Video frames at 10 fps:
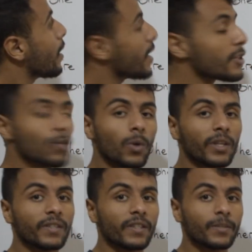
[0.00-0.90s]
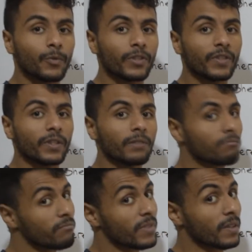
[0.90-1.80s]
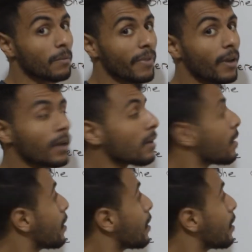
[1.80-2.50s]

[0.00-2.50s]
Each one is expressing something.